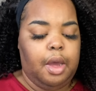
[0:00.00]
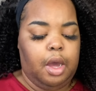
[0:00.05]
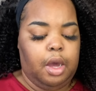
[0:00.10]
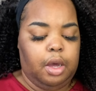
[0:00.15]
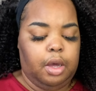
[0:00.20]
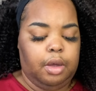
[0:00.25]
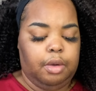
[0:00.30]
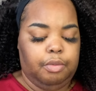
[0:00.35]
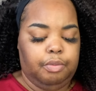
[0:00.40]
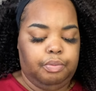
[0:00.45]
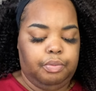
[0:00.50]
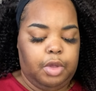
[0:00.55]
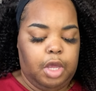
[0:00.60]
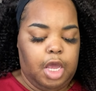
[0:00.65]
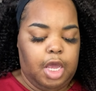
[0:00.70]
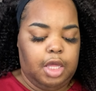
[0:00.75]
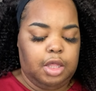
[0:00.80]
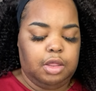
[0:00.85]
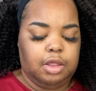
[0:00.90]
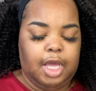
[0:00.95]
And
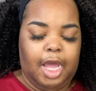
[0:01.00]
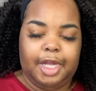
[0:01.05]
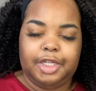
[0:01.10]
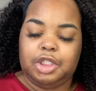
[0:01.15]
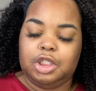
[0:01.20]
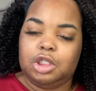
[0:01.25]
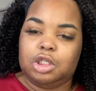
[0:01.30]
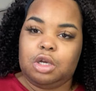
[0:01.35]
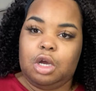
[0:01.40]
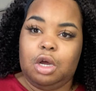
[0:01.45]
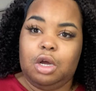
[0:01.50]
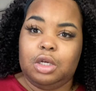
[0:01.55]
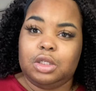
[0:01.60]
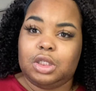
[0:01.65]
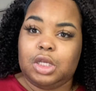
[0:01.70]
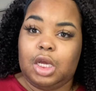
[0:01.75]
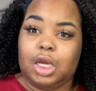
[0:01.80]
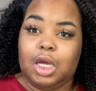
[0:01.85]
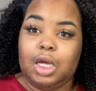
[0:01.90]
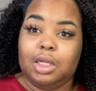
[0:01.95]
that just
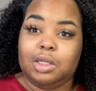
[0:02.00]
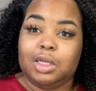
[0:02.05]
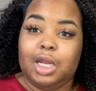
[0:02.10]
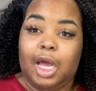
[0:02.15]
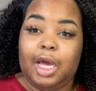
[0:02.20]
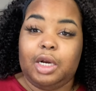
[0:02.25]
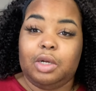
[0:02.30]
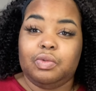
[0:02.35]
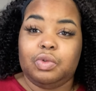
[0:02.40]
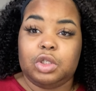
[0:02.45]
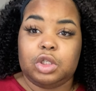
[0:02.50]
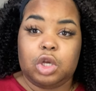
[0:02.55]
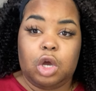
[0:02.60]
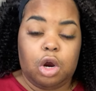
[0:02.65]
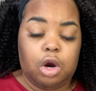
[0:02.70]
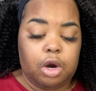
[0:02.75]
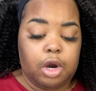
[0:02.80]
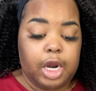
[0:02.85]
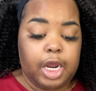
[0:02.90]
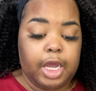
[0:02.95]
caused like a lot of
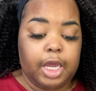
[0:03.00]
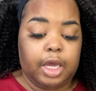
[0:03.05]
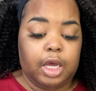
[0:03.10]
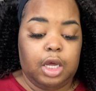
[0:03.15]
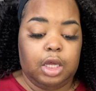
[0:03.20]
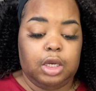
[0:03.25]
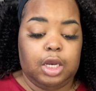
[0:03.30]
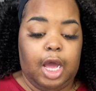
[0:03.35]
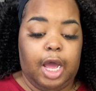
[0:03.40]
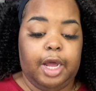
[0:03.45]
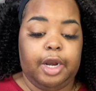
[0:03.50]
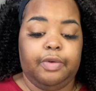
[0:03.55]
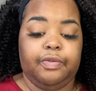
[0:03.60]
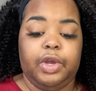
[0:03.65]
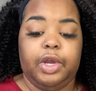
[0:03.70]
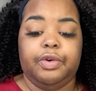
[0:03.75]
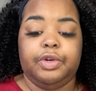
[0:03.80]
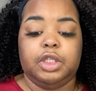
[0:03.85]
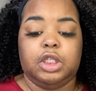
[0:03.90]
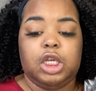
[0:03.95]
scarring, a lot of
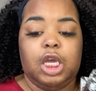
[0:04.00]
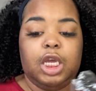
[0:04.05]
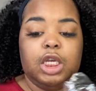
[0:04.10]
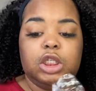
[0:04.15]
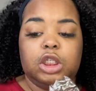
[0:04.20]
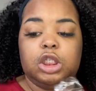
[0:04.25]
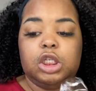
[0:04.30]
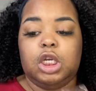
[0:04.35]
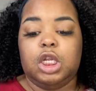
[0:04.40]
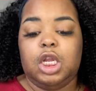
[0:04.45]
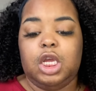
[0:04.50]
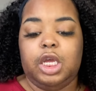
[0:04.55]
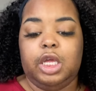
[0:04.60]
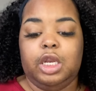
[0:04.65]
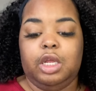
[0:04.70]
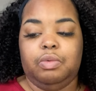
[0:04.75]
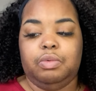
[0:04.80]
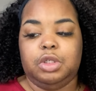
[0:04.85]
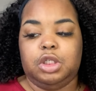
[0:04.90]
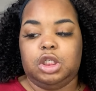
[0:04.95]
irritation.
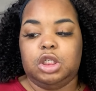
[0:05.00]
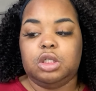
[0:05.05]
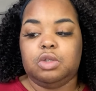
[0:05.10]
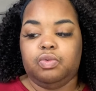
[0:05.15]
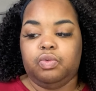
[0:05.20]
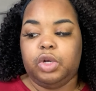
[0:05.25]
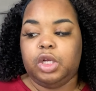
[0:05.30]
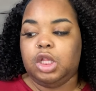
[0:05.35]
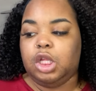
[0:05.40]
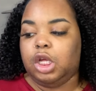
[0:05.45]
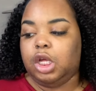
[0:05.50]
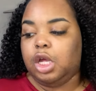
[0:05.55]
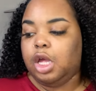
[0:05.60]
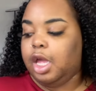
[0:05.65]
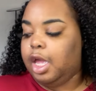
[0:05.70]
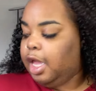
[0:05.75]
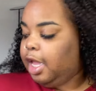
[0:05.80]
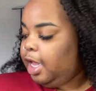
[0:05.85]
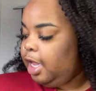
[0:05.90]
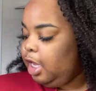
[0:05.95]
And it was just really
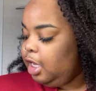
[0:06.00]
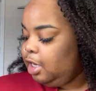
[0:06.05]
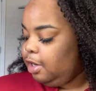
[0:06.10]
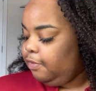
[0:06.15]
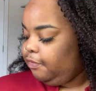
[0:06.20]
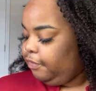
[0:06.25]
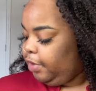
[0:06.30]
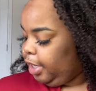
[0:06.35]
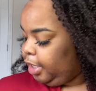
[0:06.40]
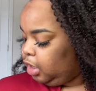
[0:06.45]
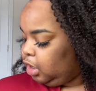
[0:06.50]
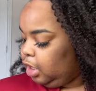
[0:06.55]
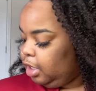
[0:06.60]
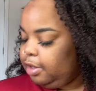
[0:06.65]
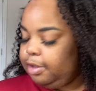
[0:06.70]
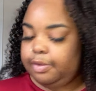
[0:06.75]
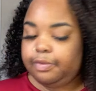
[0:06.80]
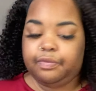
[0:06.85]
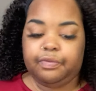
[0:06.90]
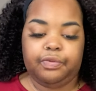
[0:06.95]

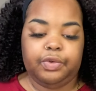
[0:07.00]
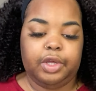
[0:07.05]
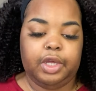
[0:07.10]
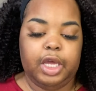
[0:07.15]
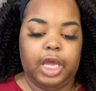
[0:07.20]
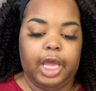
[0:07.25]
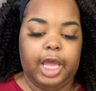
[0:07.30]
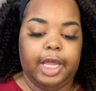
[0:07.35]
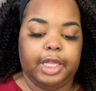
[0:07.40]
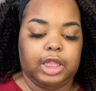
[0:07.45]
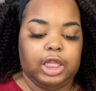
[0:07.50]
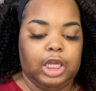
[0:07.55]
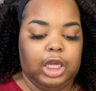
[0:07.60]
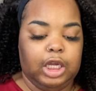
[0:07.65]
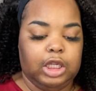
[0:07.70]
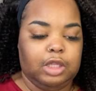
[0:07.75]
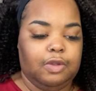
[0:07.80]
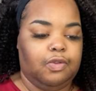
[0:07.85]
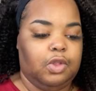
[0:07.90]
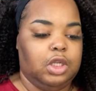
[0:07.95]
ineffective at
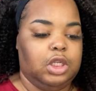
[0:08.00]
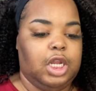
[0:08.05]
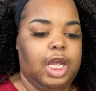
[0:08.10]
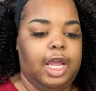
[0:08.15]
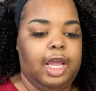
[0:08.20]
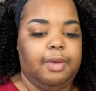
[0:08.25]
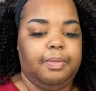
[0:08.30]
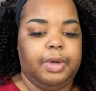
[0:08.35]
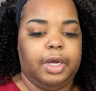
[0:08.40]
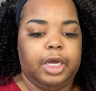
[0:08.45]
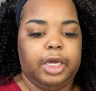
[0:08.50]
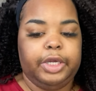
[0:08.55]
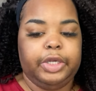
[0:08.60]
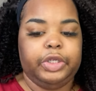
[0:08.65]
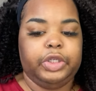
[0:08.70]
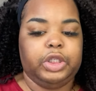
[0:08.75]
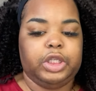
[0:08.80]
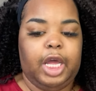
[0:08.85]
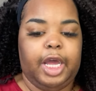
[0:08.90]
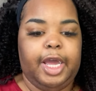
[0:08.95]
the end of the day
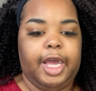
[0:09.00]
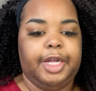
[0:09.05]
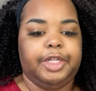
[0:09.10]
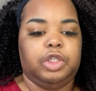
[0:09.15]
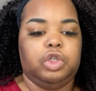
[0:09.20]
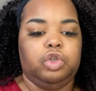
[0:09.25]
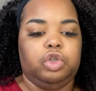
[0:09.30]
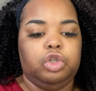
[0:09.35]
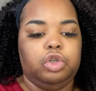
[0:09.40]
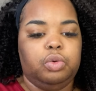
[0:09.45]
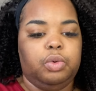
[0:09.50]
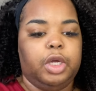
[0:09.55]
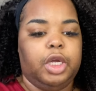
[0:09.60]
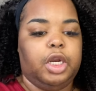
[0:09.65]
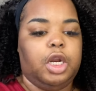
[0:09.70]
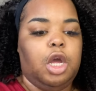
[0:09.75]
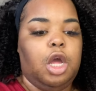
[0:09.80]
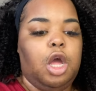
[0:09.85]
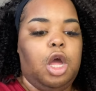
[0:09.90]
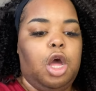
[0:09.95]
because I had to do
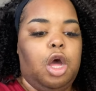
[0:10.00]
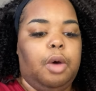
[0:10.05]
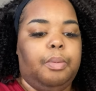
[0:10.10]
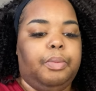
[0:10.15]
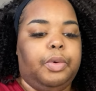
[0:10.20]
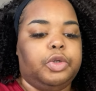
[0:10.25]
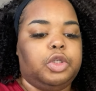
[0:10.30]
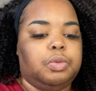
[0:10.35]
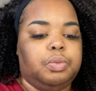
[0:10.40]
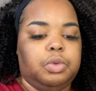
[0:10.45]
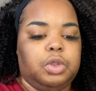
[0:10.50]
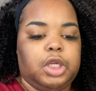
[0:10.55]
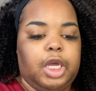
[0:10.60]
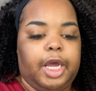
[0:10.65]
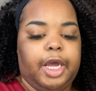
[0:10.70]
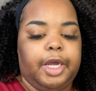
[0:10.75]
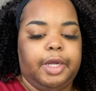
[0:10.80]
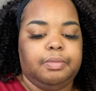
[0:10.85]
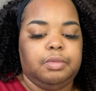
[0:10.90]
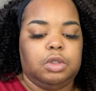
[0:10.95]
it multiple
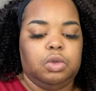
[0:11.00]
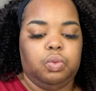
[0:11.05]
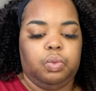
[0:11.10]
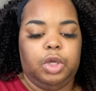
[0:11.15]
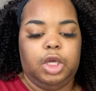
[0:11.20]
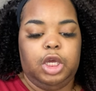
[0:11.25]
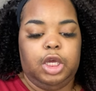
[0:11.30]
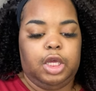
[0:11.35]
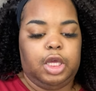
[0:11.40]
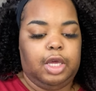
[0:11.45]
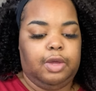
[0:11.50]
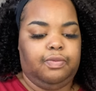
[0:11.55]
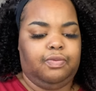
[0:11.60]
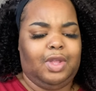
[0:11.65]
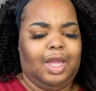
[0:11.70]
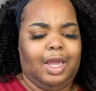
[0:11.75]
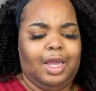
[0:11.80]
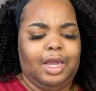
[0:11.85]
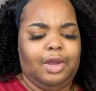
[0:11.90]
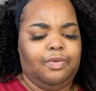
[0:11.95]
times a week, if
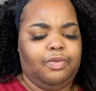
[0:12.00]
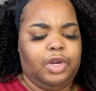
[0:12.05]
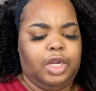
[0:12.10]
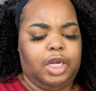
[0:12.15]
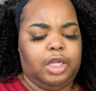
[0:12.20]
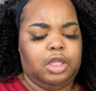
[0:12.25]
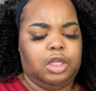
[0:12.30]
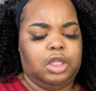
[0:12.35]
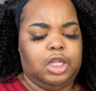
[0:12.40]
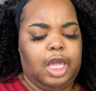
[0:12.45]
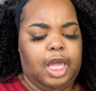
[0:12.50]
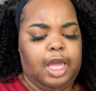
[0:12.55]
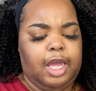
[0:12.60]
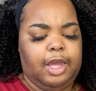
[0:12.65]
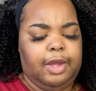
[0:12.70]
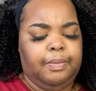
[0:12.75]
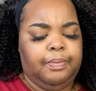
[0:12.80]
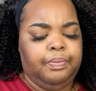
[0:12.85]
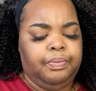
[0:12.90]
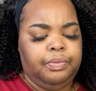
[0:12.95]
not every other
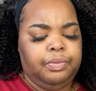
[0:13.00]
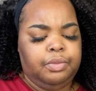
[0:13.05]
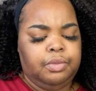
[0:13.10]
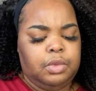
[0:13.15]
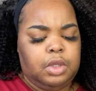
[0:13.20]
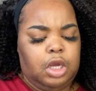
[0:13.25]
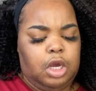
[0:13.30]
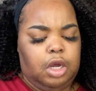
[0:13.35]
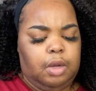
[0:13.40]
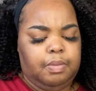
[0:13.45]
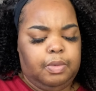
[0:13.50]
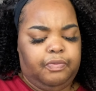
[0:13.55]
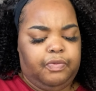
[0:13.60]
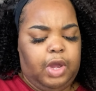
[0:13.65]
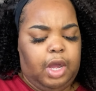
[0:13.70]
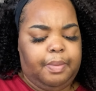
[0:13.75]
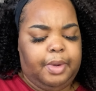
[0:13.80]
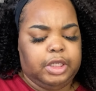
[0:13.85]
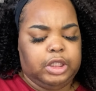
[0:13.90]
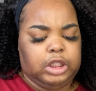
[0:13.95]
day. I
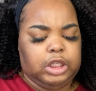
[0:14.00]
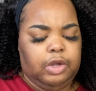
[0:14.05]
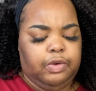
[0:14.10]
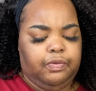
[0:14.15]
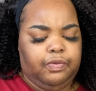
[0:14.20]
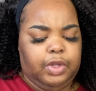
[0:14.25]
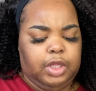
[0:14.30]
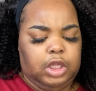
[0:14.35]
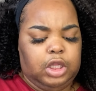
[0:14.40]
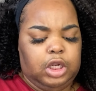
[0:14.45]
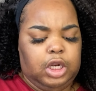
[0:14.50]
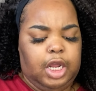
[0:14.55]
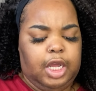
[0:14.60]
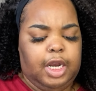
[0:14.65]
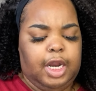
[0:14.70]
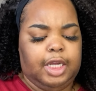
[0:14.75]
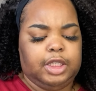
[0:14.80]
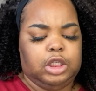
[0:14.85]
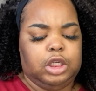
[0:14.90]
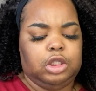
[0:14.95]
found myself feeling,
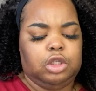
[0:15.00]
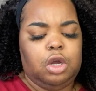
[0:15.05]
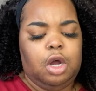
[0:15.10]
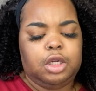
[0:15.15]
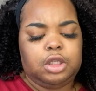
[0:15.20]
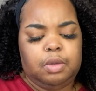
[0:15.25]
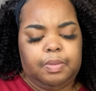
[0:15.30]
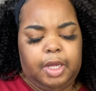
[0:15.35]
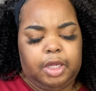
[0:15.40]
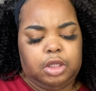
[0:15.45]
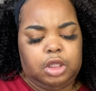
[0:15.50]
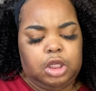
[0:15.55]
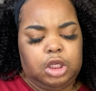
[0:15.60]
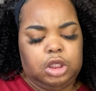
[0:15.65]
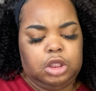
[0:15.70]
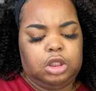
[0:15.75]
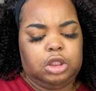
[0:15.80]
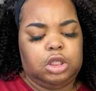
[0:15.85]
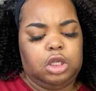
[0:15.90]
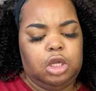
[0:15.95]
and as I talked about
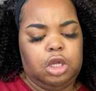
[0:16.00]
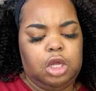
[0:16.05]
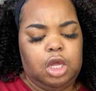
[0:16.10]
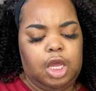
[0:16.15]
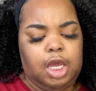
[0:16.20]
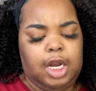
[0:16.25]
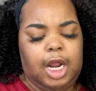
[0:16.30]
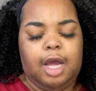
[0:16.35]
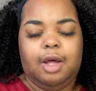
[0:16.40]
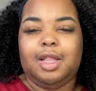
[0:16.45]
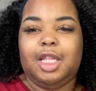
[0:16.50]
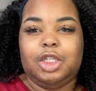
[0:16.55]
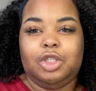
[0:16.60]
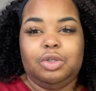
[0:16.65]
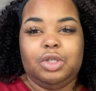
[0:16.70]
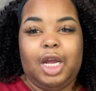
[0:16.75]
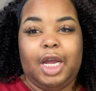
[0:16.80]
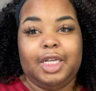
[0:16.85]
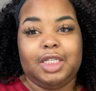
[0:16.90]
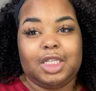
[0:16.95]
this, and I'll let
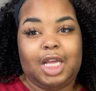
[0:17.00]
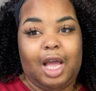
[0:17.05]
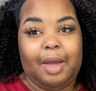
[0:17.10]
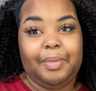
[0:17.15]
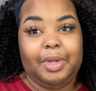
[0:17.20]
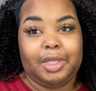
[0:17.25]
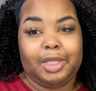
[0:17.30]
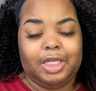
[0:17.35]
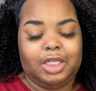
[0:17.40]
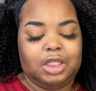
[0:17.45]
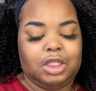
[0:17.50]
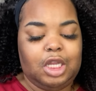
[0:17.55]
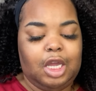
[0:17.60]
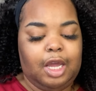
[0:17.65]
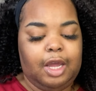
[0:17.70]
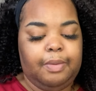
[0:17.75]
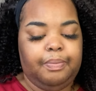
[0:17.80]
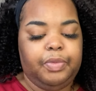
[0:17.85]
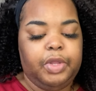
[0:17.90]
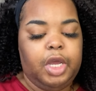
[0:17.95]
you guys comment this
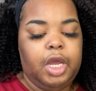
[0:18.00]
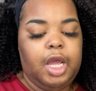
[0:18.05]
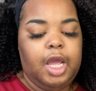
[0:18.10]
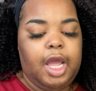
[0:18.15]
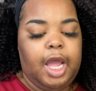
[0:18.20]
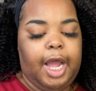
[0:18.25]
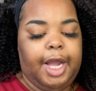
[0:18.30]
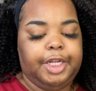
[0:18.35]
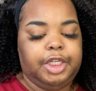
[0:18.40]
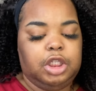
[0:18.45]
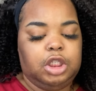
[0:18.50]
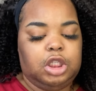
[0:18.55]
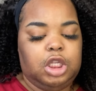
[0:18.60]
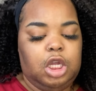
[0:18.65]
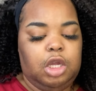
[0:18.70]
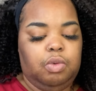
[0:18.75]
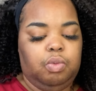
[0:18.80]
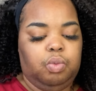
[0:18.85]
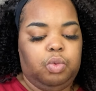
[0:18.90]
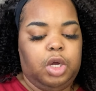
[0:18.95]
time, I just
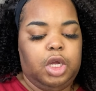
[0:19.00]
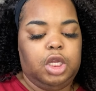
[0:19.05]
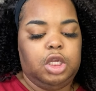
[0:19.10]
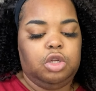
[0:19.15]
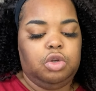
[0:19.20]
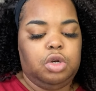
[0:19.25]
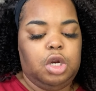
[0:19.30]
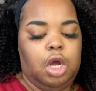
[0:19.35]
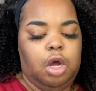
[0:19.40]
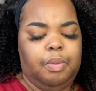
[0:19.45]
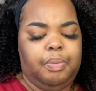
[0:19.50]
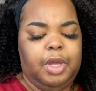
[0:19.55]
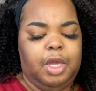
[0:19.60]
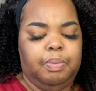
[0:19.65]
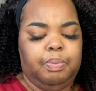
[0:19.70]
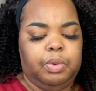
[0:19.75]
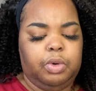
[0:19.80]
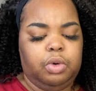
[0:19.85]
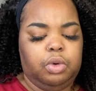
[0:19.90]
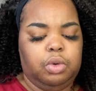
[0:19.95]
didn't want, you know,
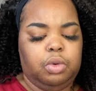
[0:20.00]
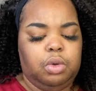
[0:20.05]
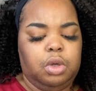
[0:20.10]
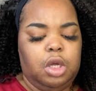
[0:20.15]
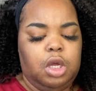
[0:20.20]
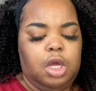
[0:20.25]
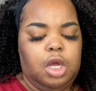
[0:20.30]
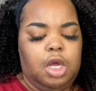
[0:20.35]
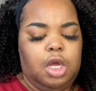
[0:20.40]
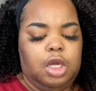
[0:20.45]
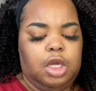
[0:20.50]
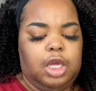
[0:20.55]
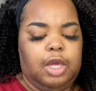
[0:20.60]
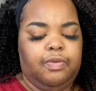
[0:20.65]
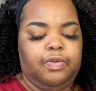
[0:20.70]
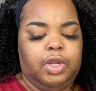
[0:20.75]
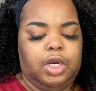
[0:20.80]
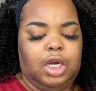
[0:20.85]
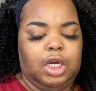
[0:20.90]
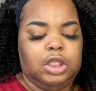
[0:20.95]
people
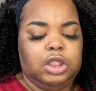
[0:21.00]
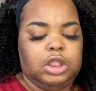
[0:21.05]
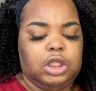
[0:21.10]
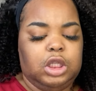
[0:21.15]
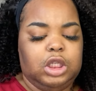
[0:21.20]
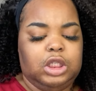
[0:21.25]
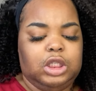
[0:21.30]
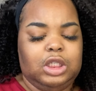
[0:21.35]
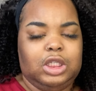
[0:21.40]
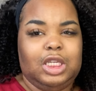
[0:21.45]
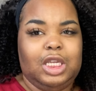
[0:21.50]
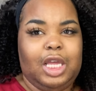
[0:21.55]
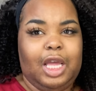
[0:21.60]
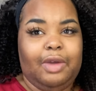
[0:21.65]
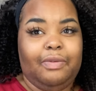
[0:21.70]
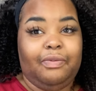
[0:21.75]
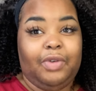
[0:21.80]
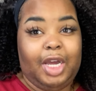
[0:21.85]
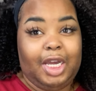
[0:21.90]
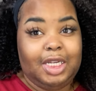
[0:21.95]
giving unsolicited
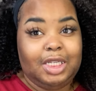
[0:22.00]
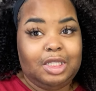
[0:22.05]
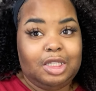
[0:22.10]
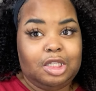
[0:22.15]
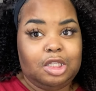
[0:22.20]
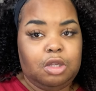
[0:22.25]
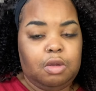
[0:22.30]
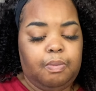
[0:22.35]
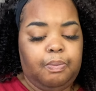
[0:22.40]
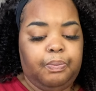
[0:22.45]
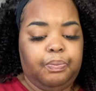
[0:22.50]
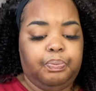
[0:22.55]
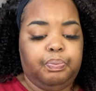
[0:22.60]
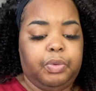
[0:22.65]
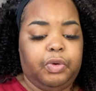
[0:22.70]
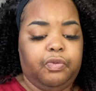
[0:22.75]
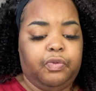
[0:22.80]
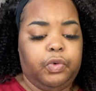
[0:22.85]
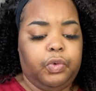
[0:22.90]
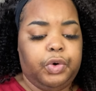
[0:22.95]
advice
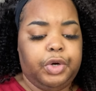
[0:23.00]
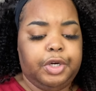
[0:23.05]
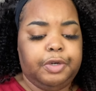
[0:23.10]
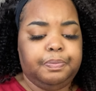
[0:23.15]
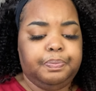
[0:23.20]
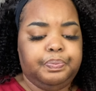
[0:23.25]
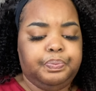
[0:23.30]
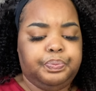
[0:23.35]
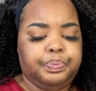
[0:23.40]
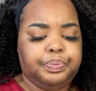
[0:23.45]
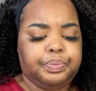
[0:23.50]
before.